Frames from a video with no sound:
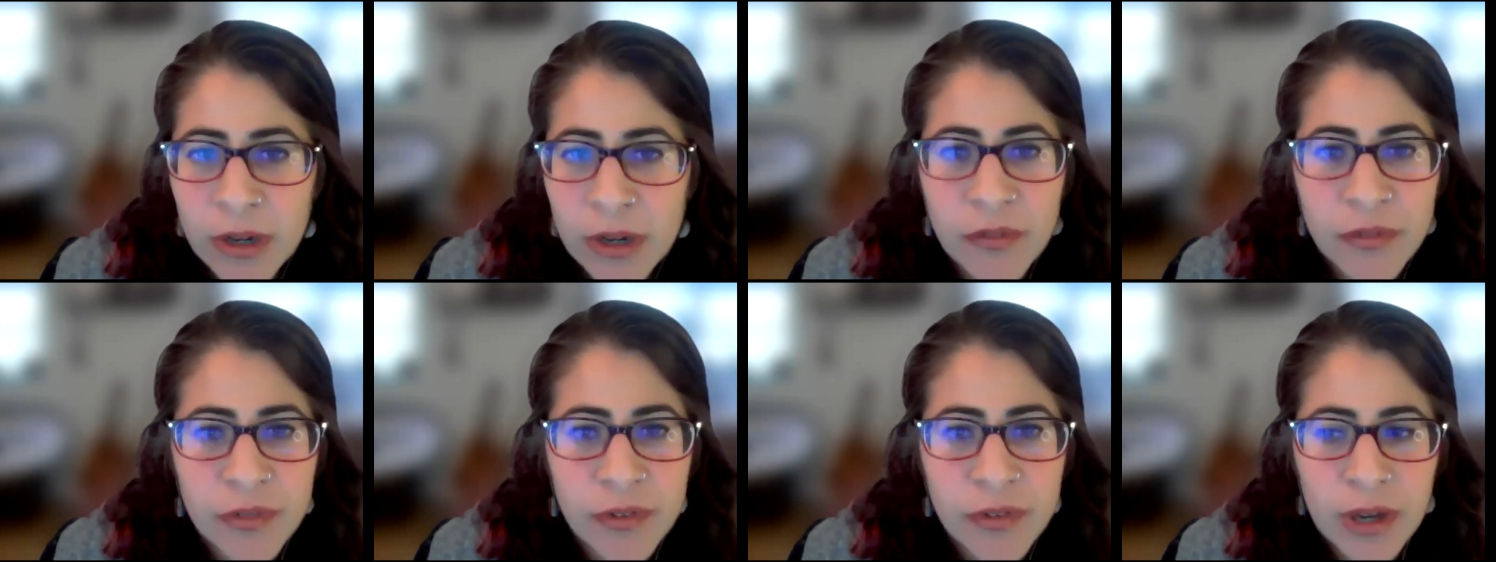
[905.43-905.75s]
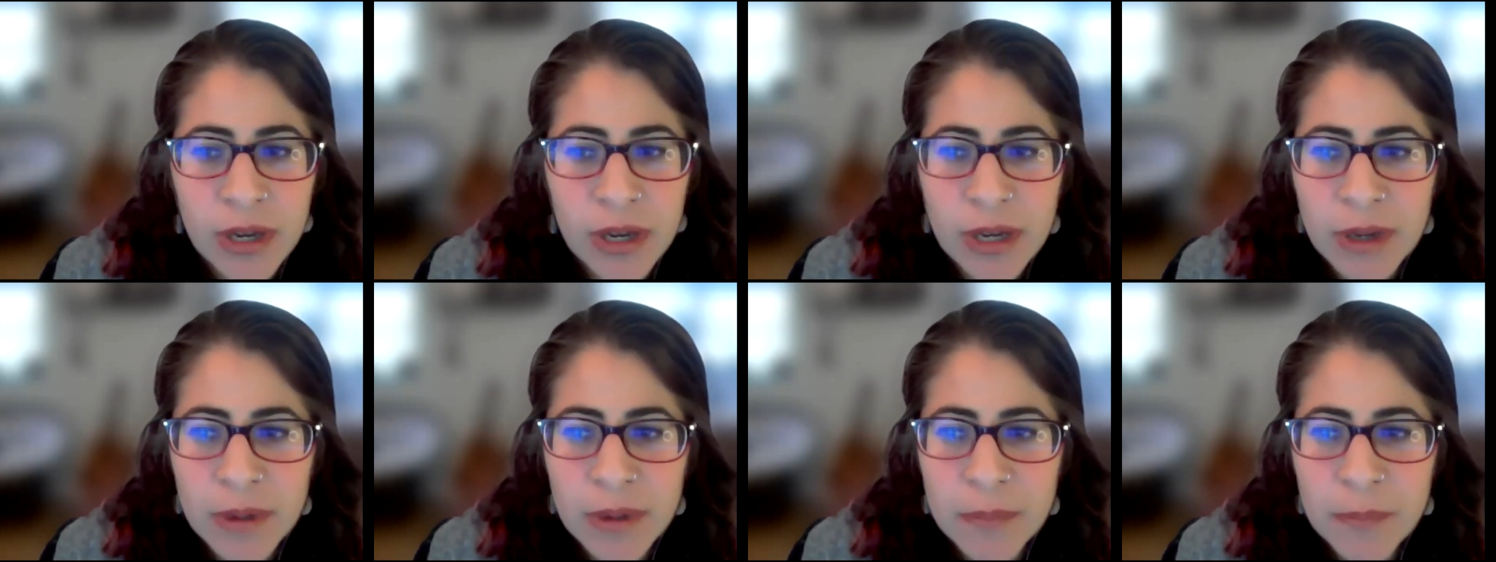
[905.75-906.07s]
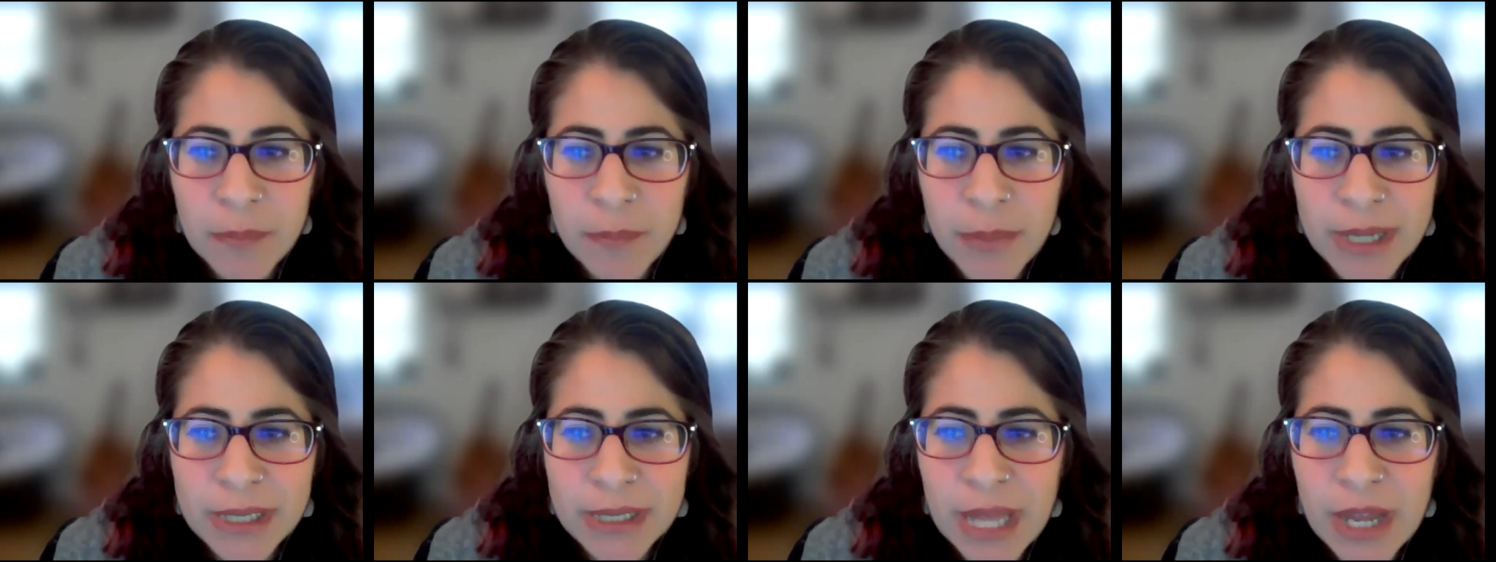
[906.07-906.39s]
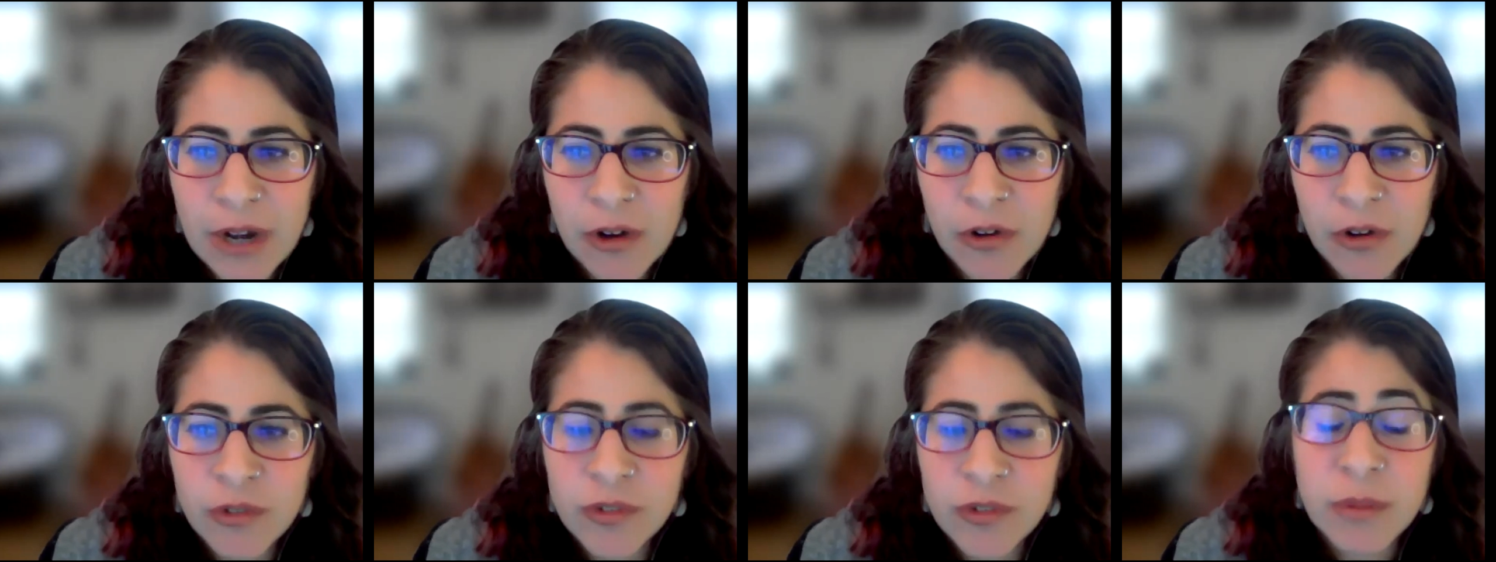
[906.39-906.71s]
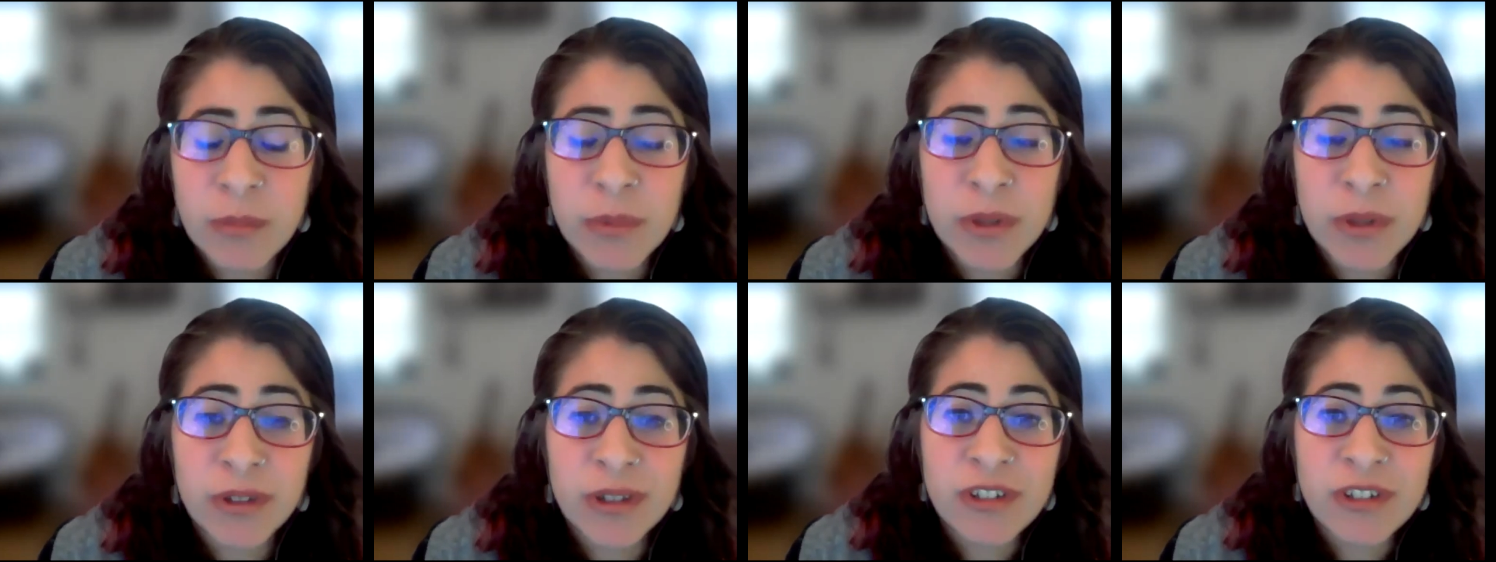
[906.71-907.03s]
of bilateral
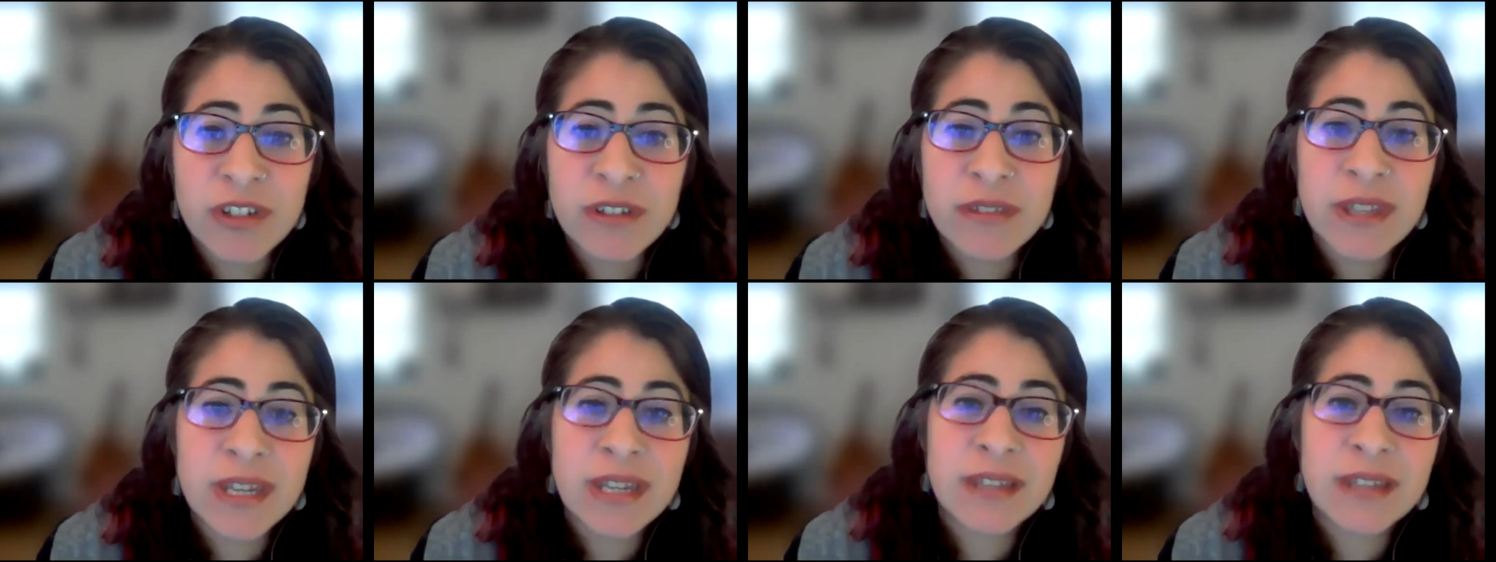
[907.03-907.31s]
stimulation,